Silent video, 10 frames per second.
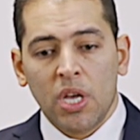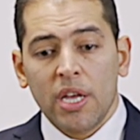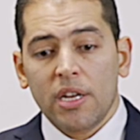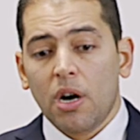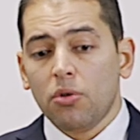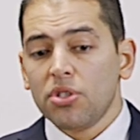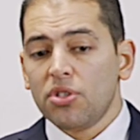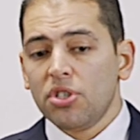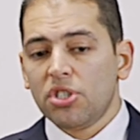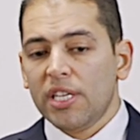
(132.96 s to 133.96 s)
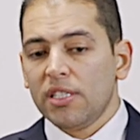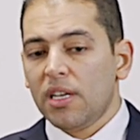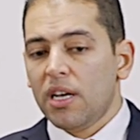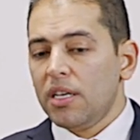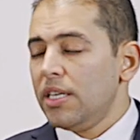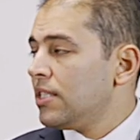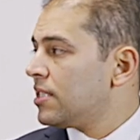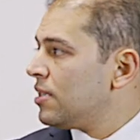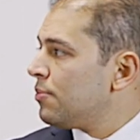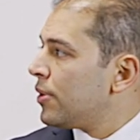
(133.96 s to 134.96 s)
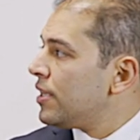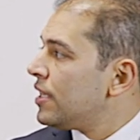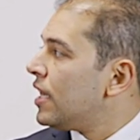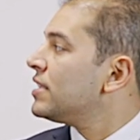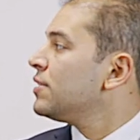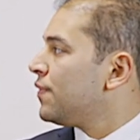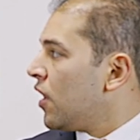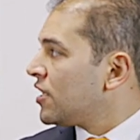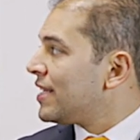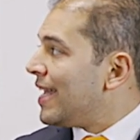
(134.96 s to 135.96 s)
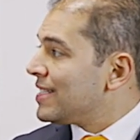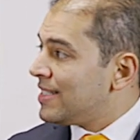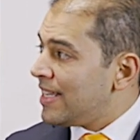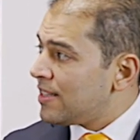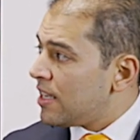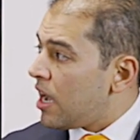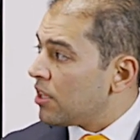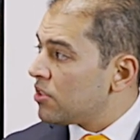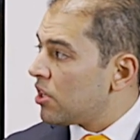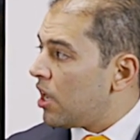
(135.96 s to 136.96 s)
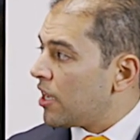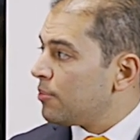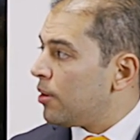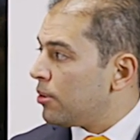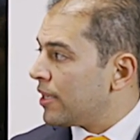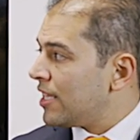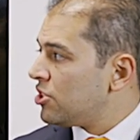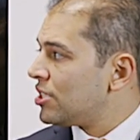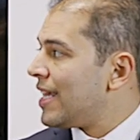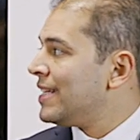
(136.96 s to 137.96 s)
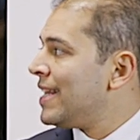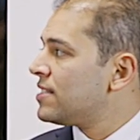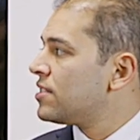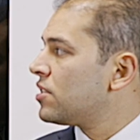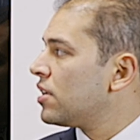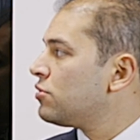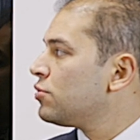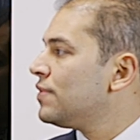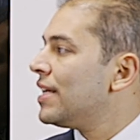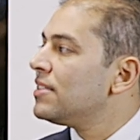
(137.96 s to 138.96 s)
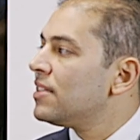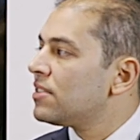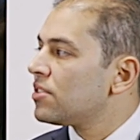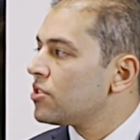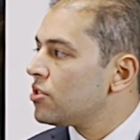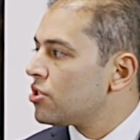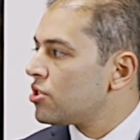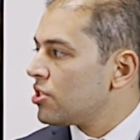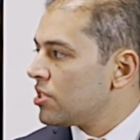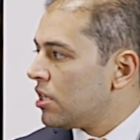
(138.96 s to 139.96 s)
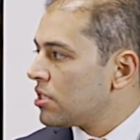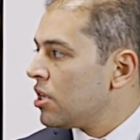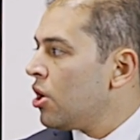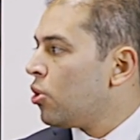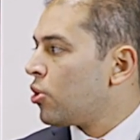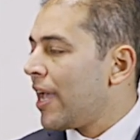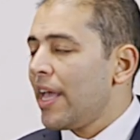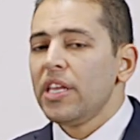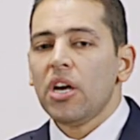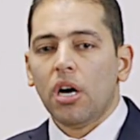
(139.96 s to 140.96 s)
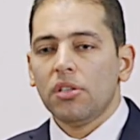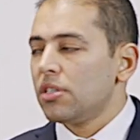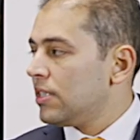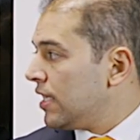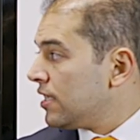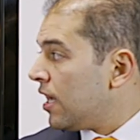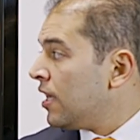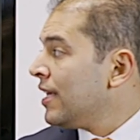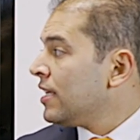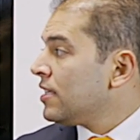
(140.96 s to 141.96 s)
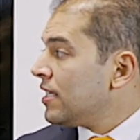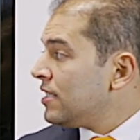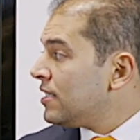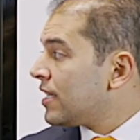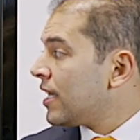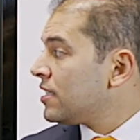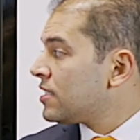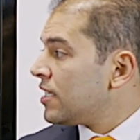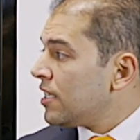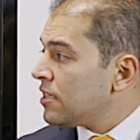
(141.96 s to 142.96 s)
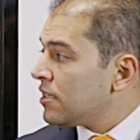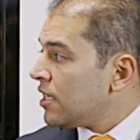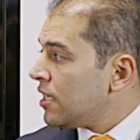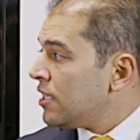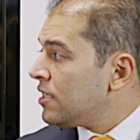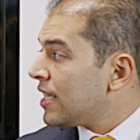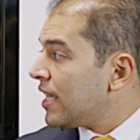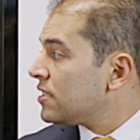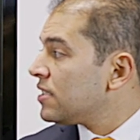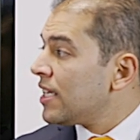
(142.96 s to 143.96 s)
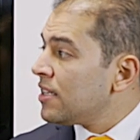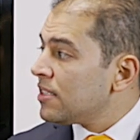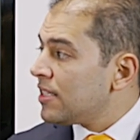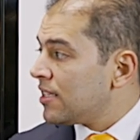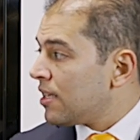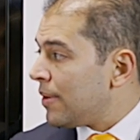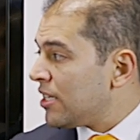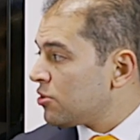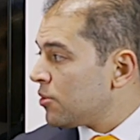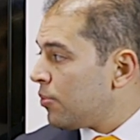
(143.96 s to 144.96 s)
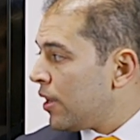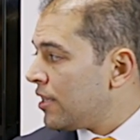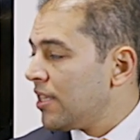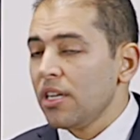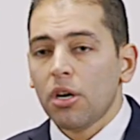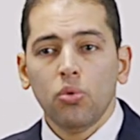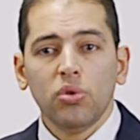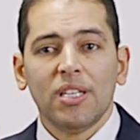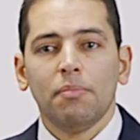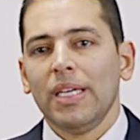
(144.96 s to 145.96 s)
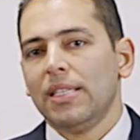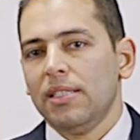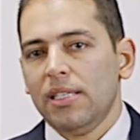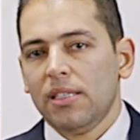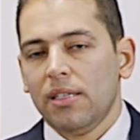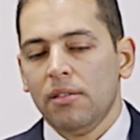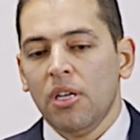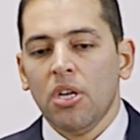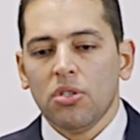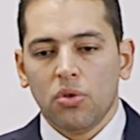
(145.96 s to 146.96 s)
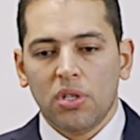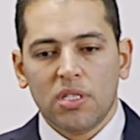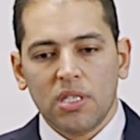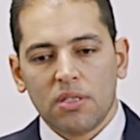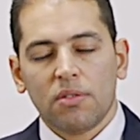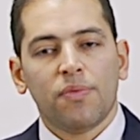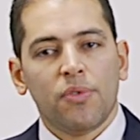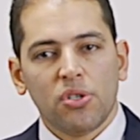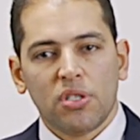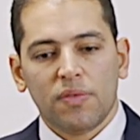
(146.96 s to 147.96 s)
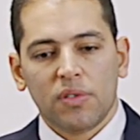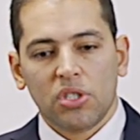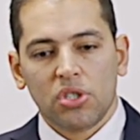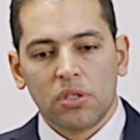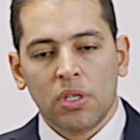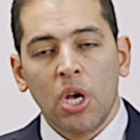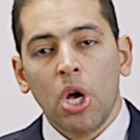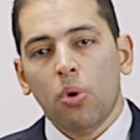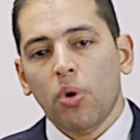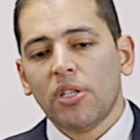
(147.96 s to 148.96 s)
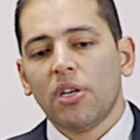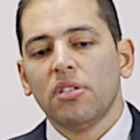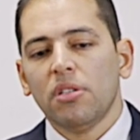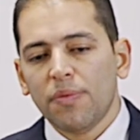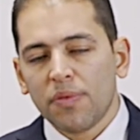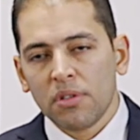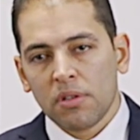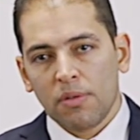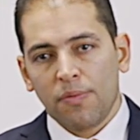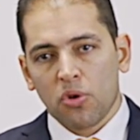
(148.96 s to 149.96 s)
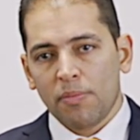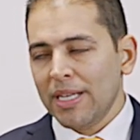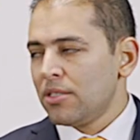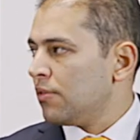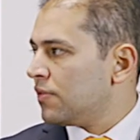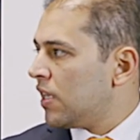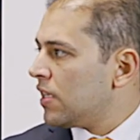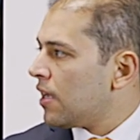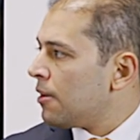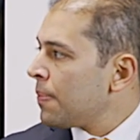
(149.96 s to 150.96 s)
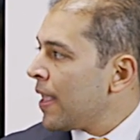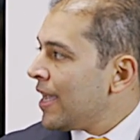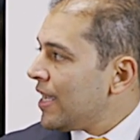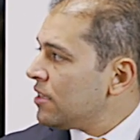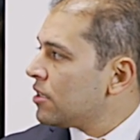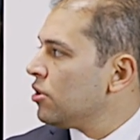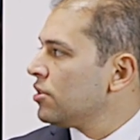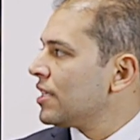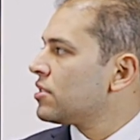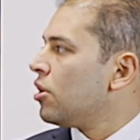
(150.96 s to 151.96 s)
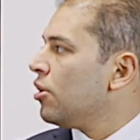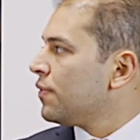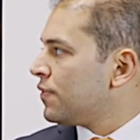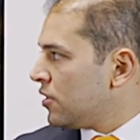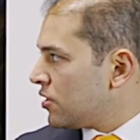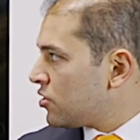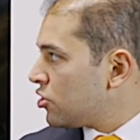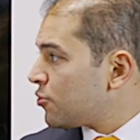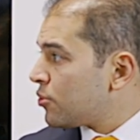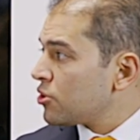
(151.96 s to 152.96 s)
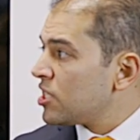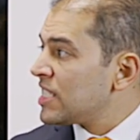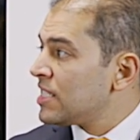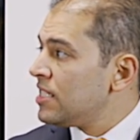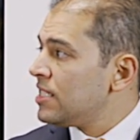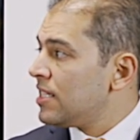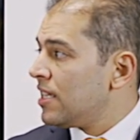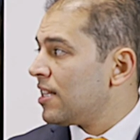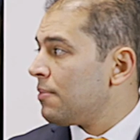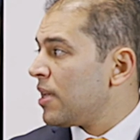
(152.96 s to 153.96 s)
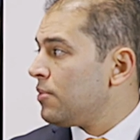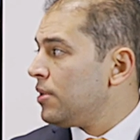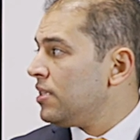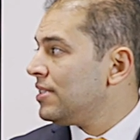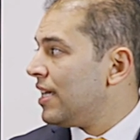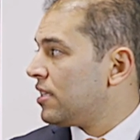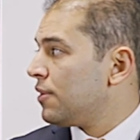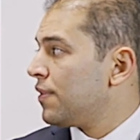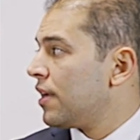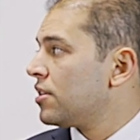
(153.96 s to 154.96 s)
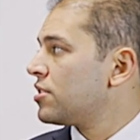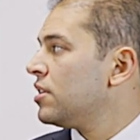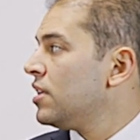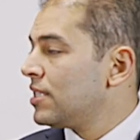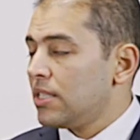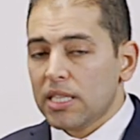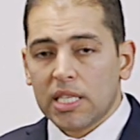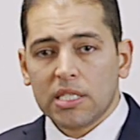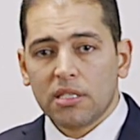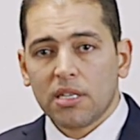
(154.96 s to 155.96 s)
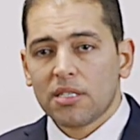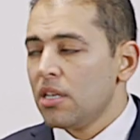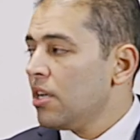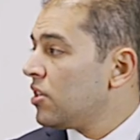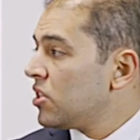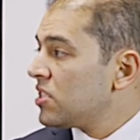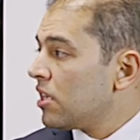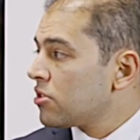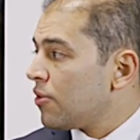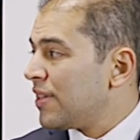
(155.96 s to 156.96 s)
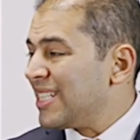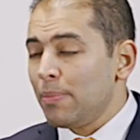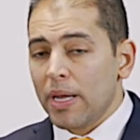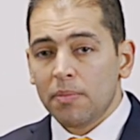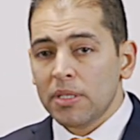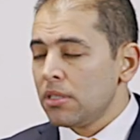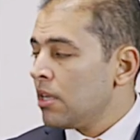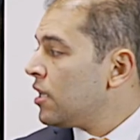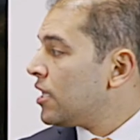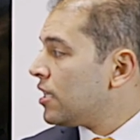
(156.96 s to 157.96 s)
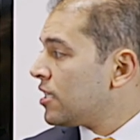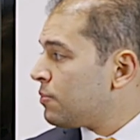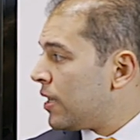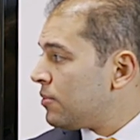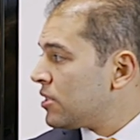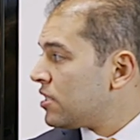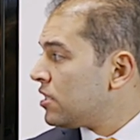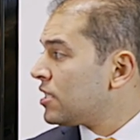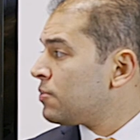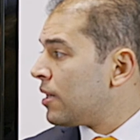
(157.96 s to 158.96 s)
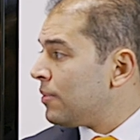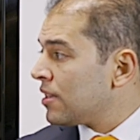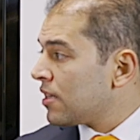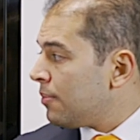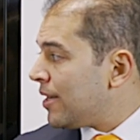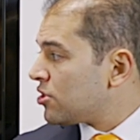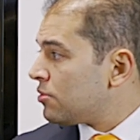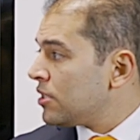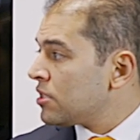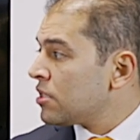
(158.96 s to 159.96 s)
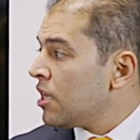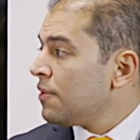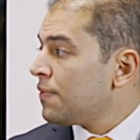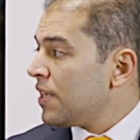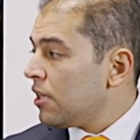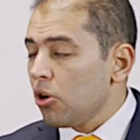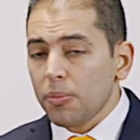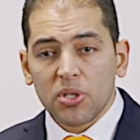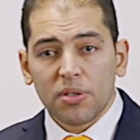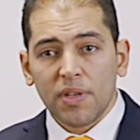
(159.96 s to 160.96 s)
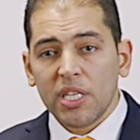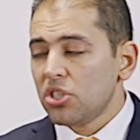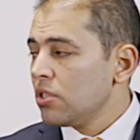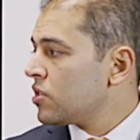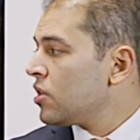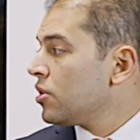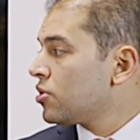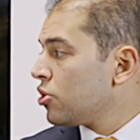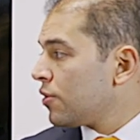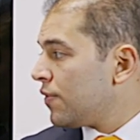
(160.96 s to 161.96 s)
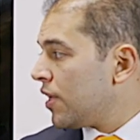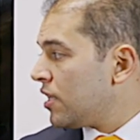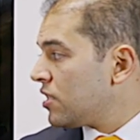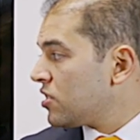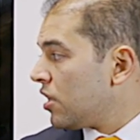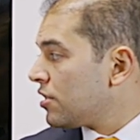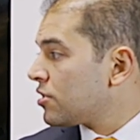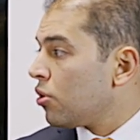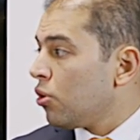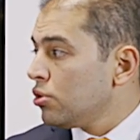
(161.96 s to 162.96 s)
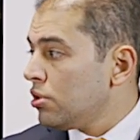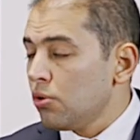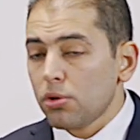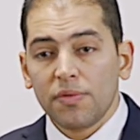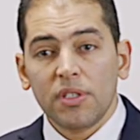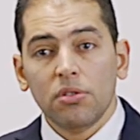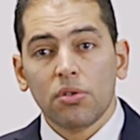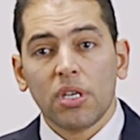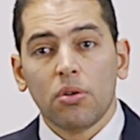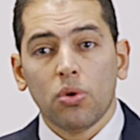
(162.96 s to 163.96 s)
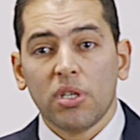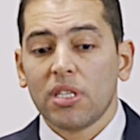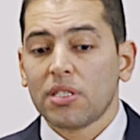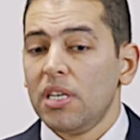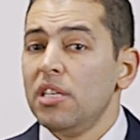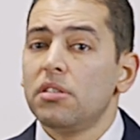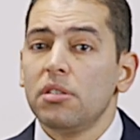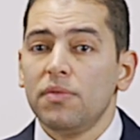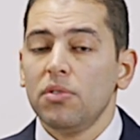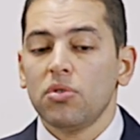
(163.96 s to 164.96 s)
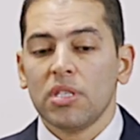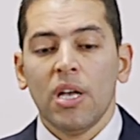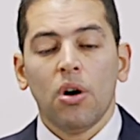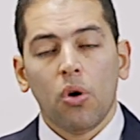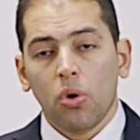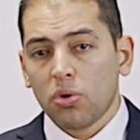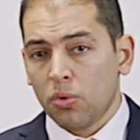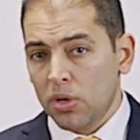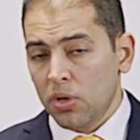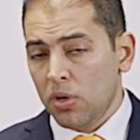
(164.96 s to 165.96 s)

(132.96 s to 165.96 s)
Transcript: Now, research data is simply defined as data underlying publication and necessarily to validate research results or any other data indicated in the data management plan, including metadata. So this is first definition. What are the different formats of data? In the context of the research process, these data may be data figures, statistics, results of experiments, experimental measurements, field observations, survey results, audio or video recordings, interviews, or